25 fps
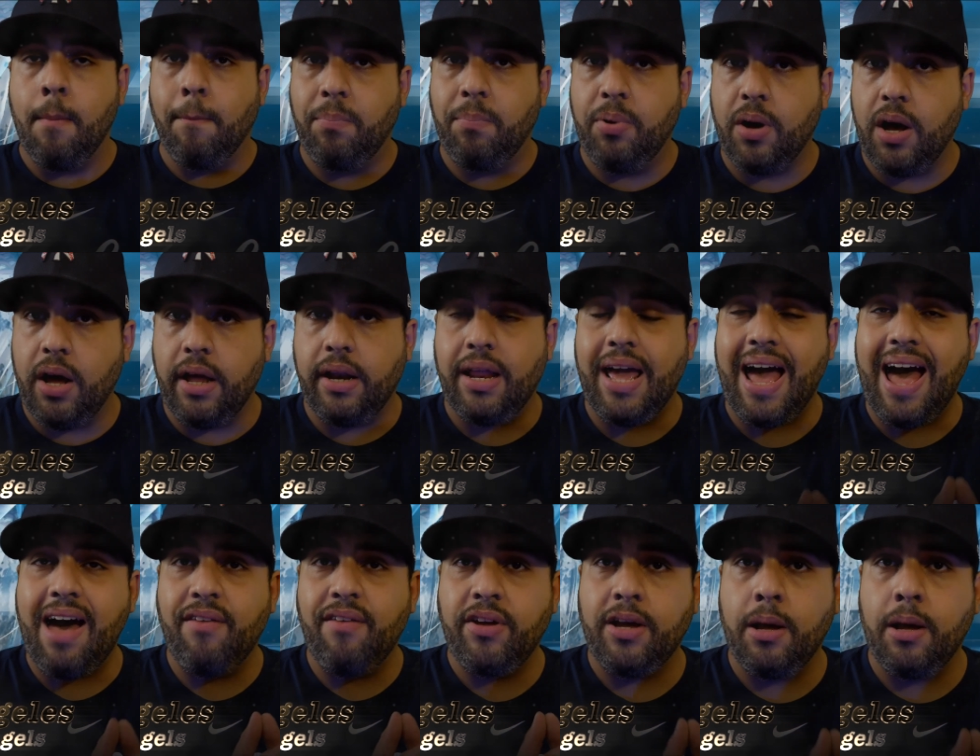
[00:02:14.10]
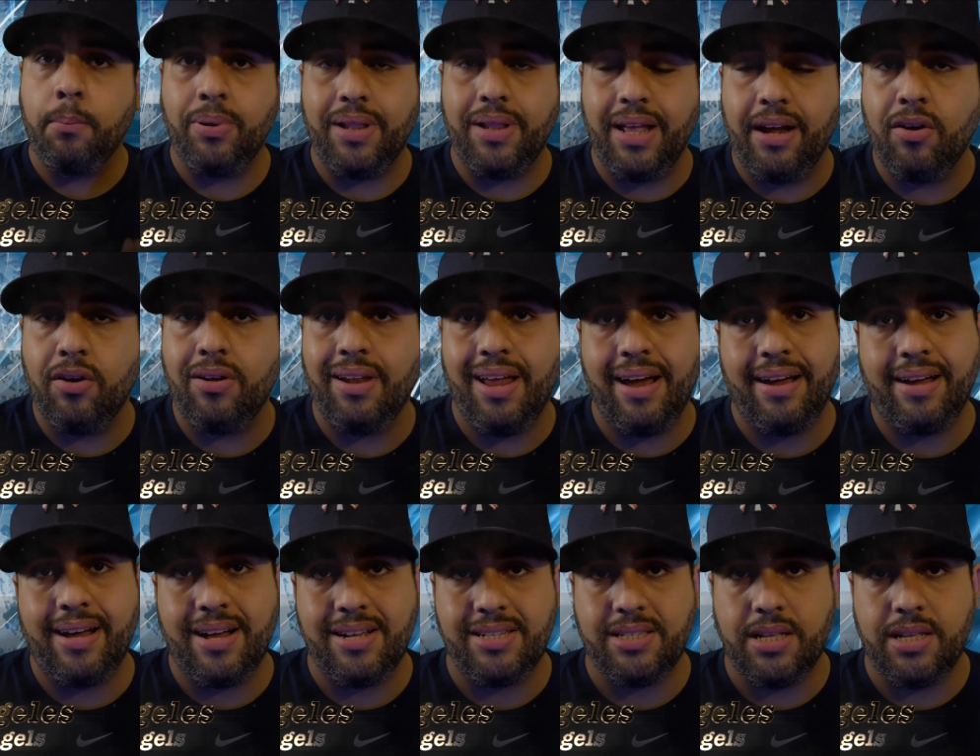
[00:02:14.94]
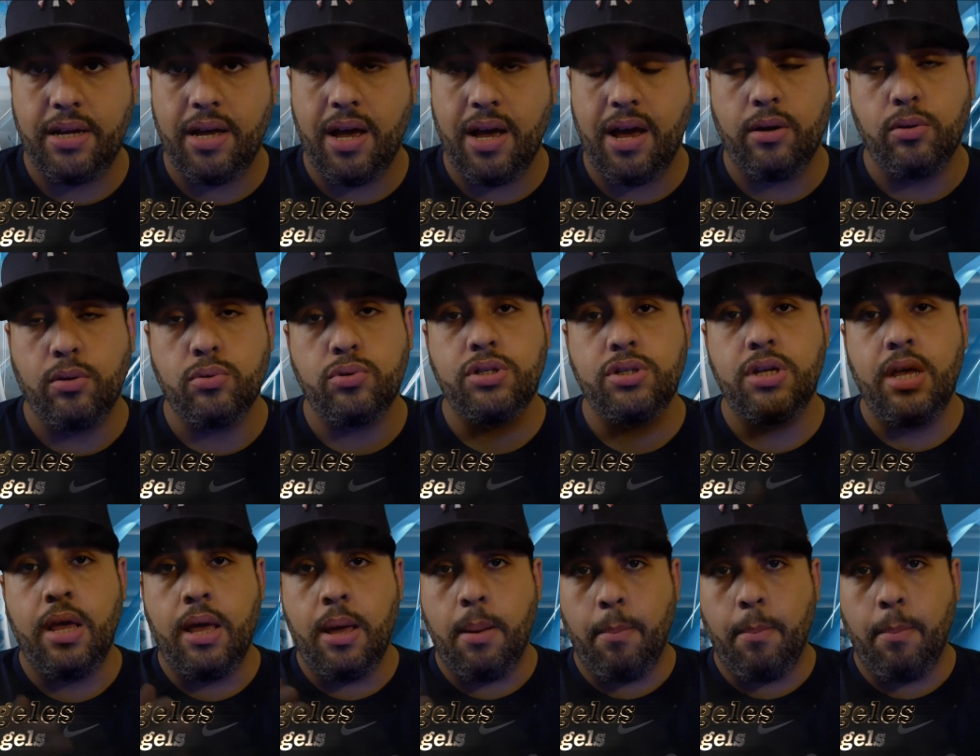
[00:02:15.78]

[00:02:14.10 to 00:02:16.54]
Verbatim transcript: But having a player like Castellanos